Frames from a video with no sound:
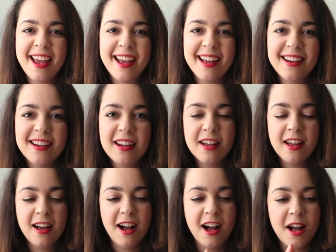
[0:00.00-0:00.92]
and
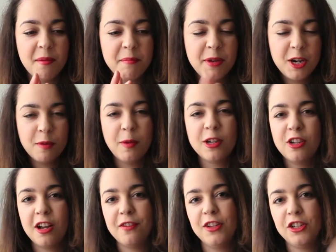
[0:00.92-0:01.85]
Peter
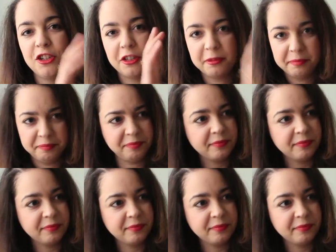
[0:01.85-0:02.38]
Bogdanovich